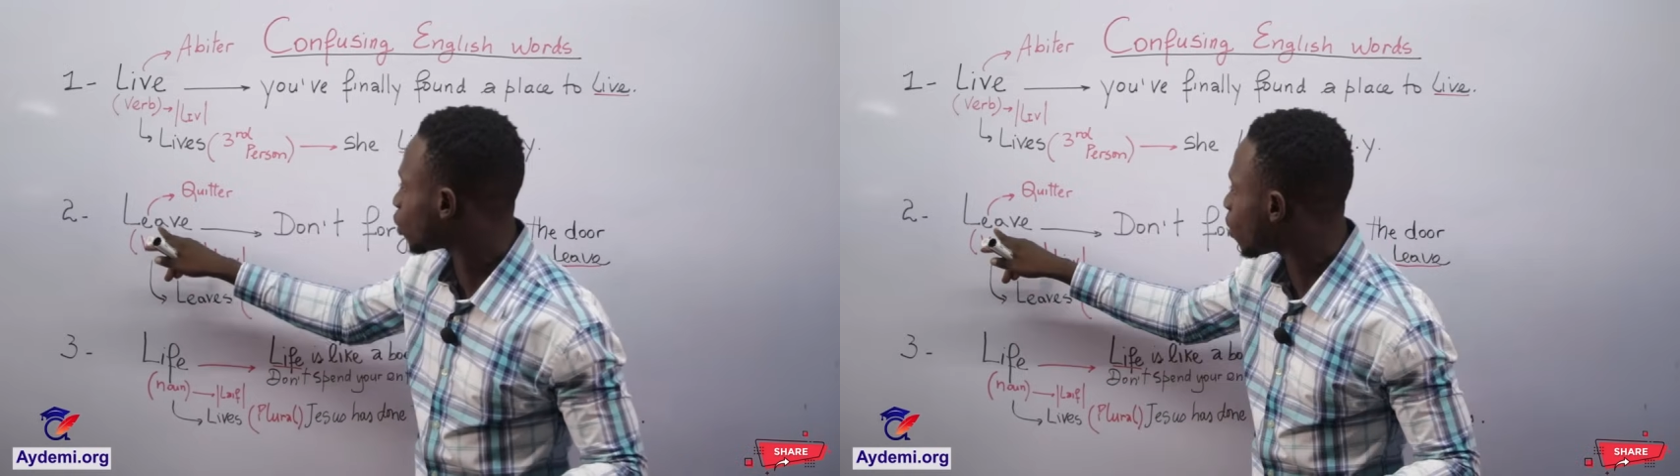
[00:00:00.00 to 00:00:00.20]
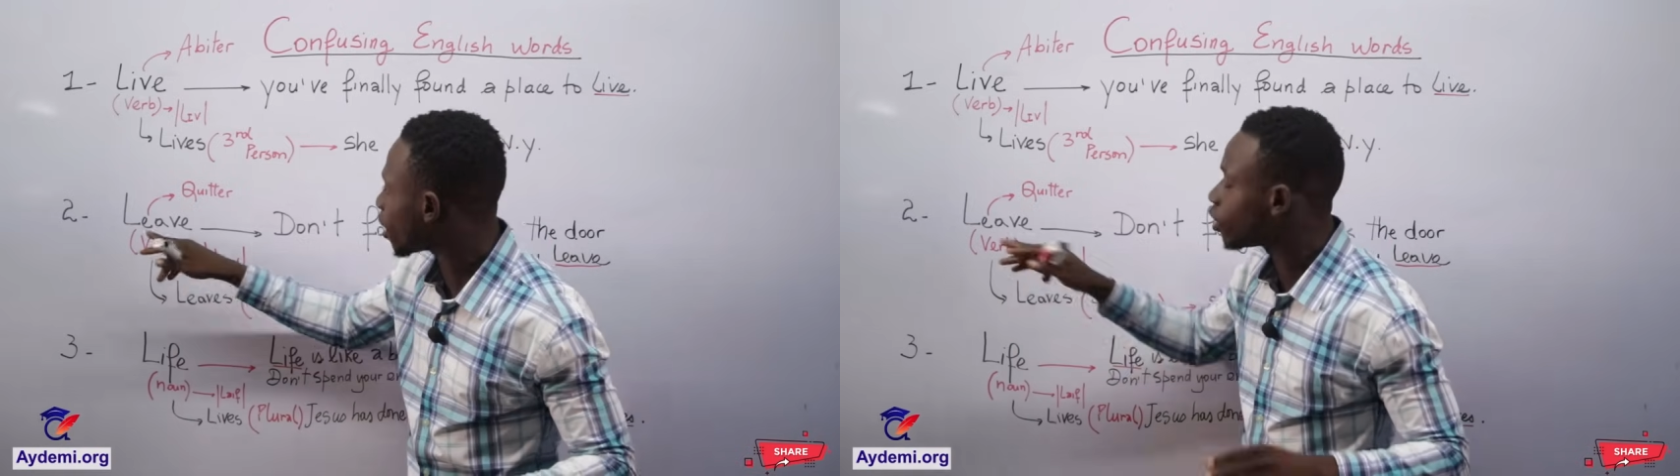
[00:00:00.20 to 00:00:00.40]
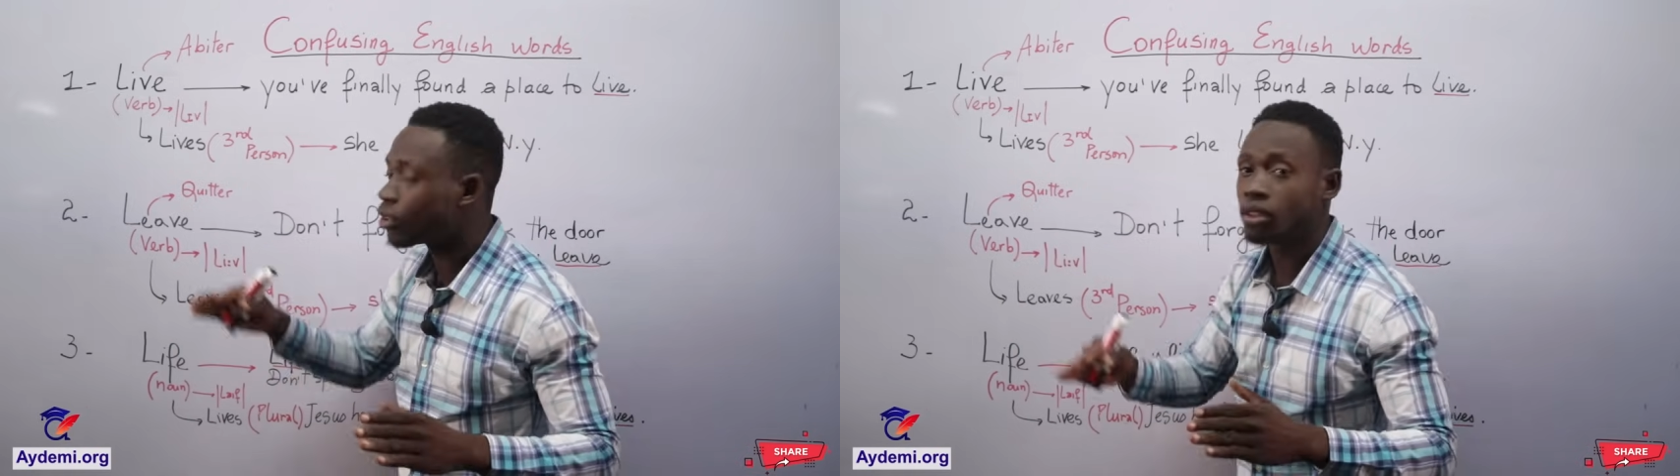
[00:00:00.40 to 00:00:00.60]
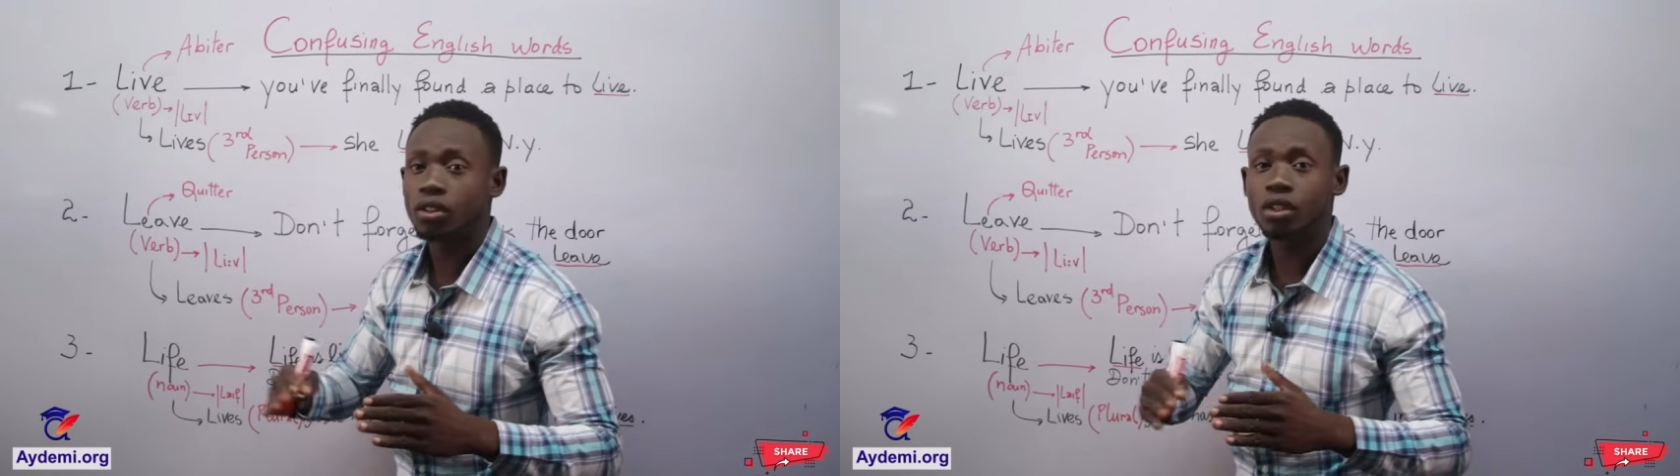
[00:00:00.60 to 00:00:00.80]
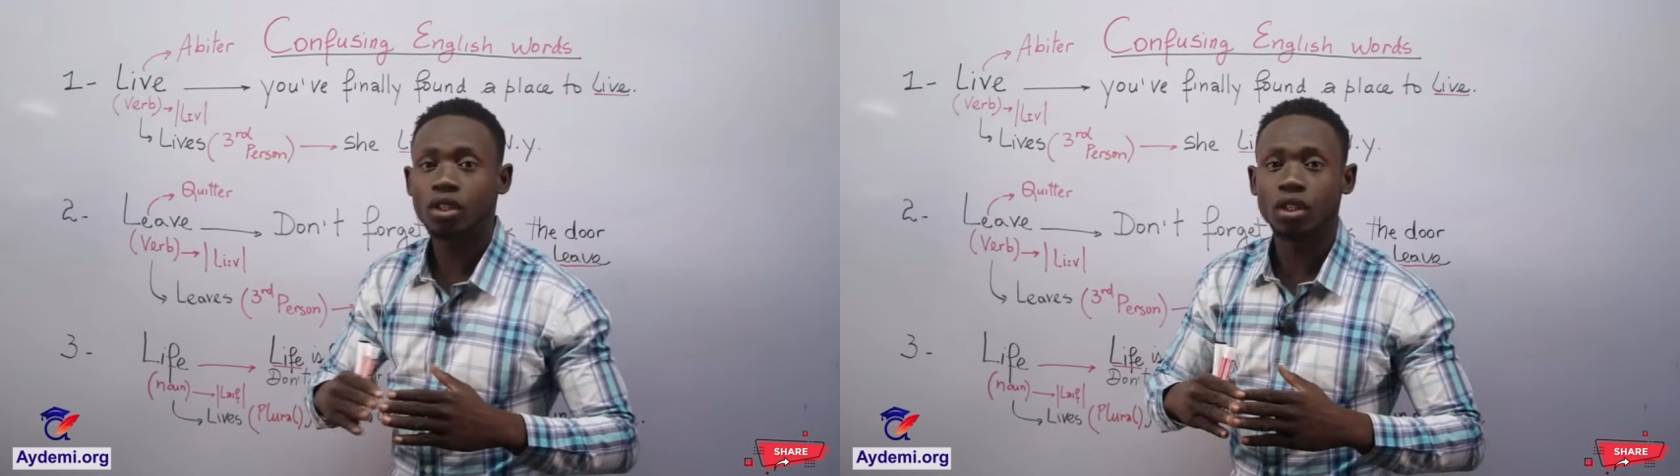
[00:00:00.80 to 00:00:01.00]
one.
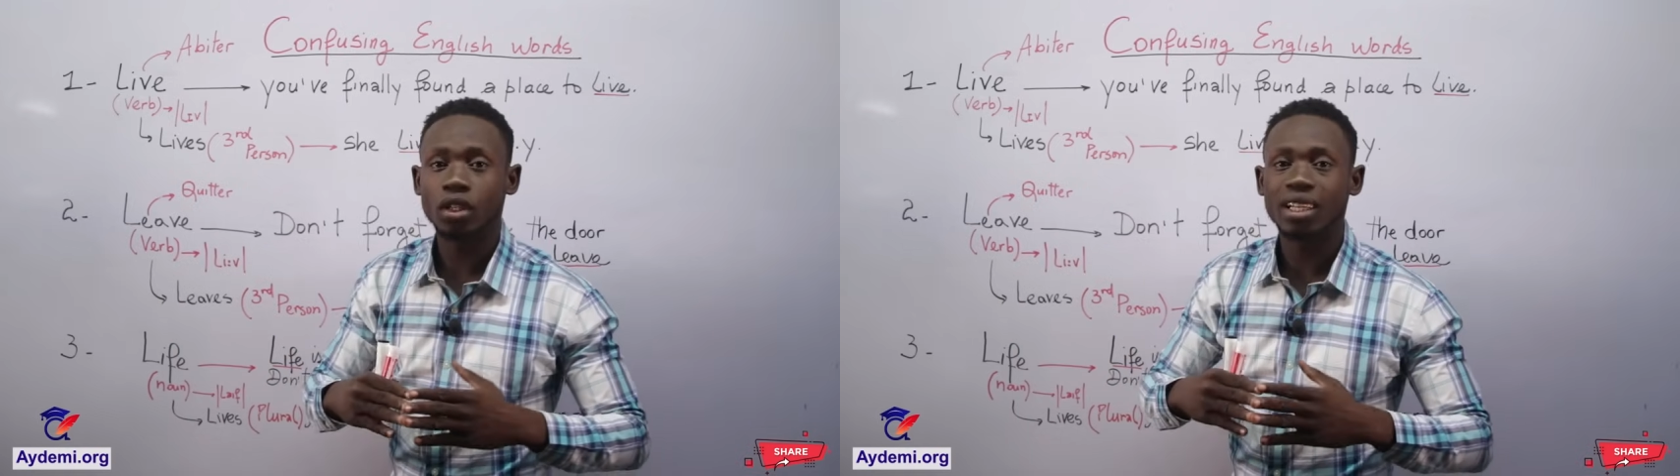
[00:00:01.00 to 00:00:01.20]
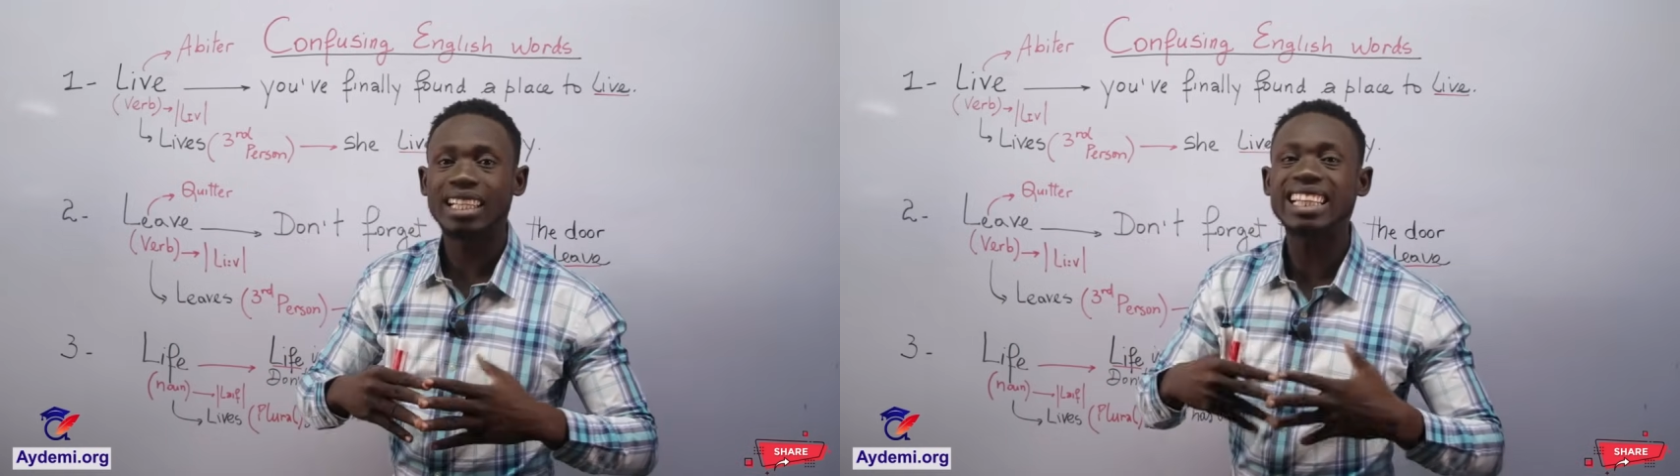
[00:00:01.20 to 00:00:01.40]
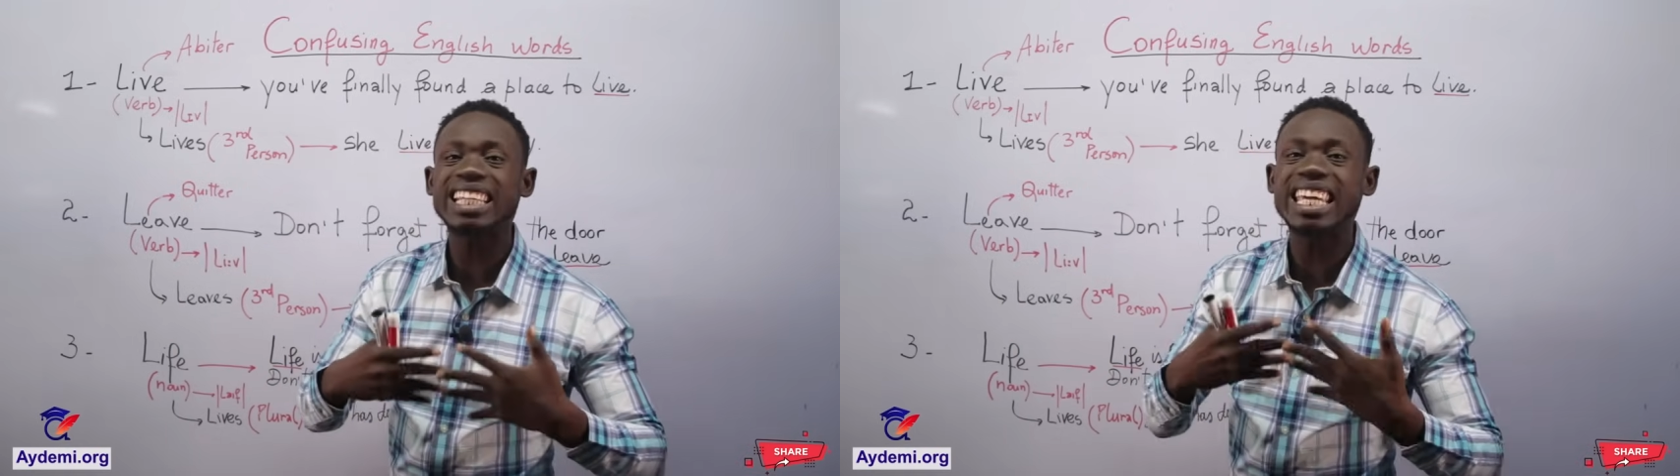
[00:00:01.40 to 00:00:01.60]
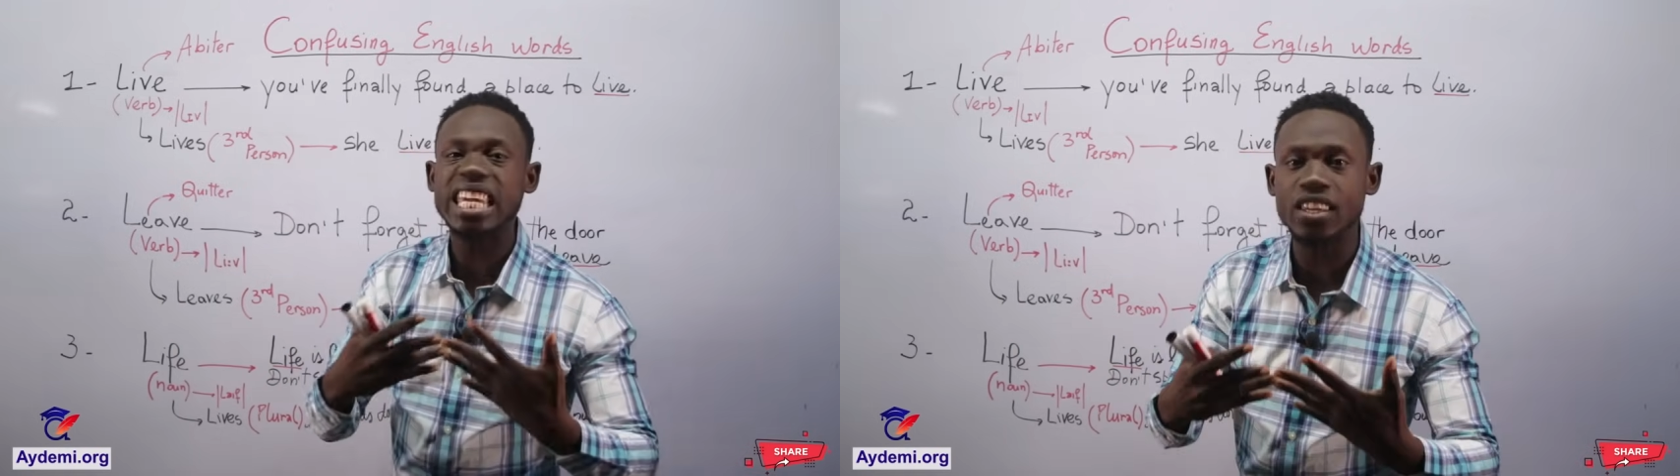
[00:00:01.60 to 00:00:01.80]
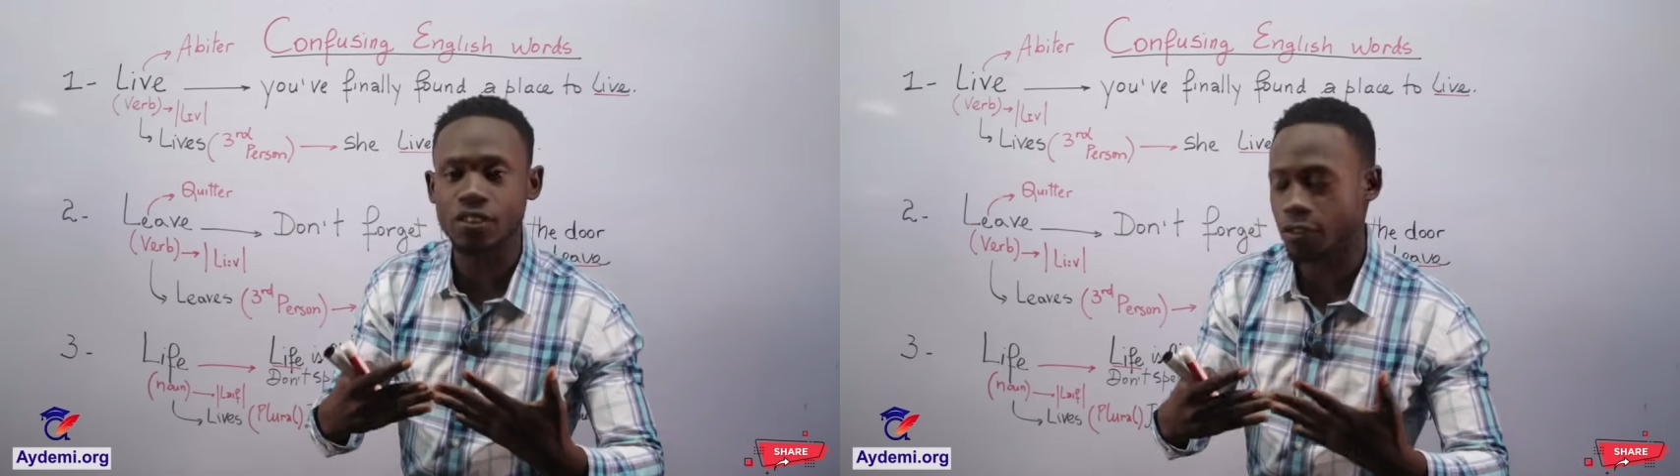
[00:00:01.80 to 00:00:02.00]

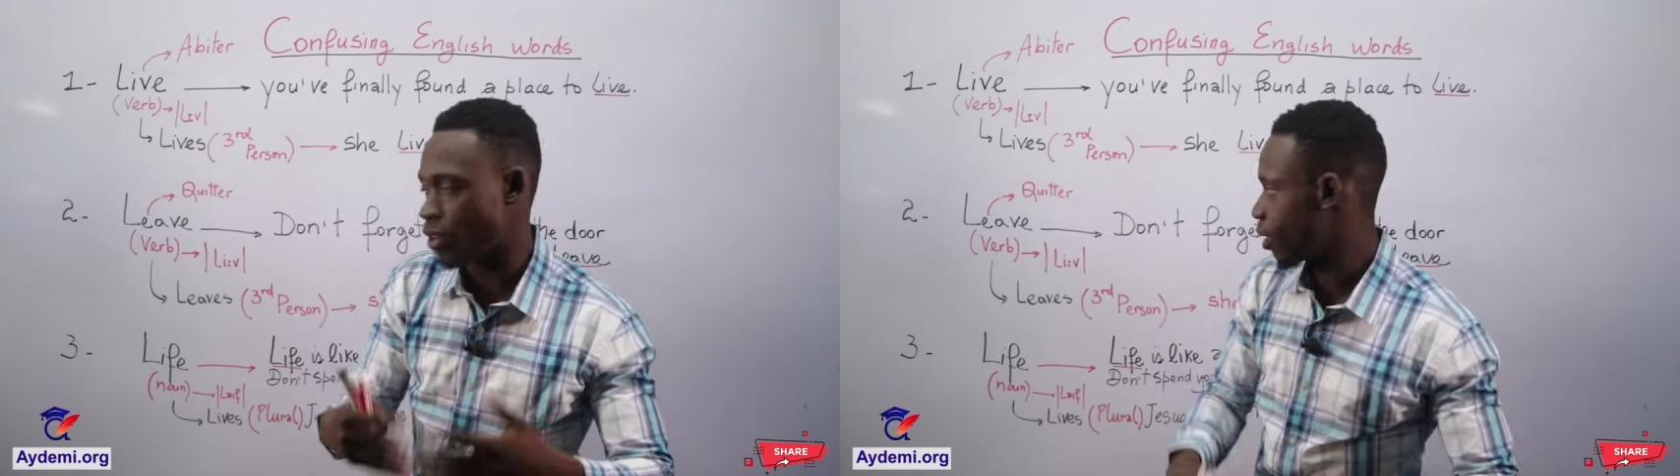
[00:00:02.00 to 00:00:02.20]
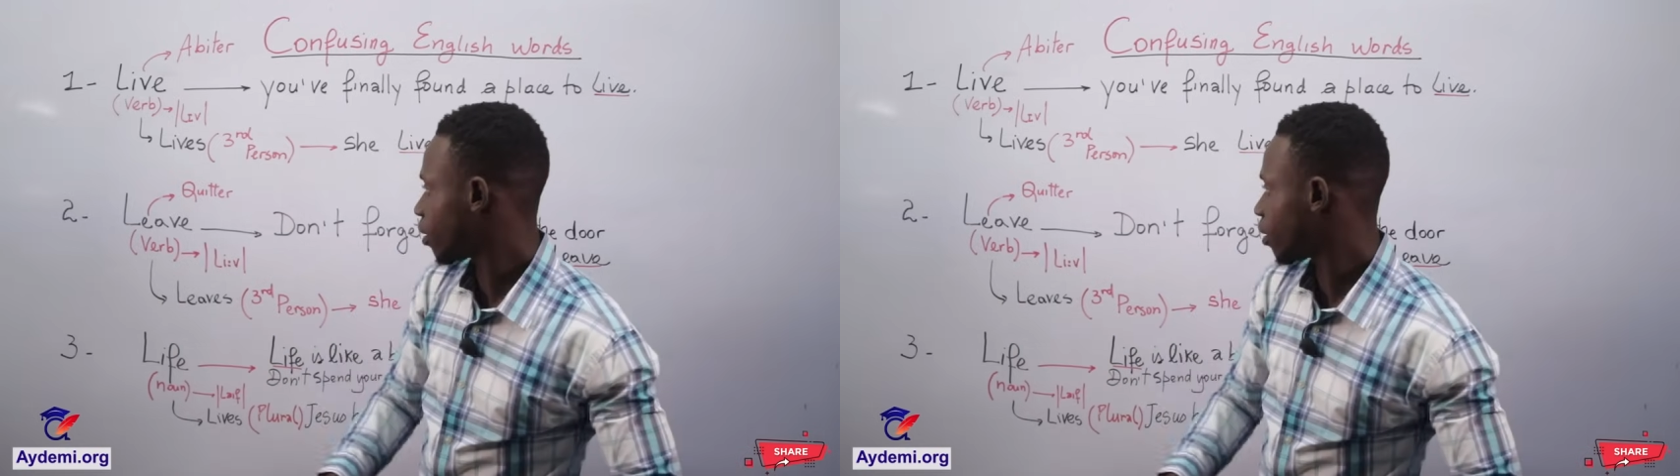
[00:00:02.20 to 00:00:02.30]
Leave.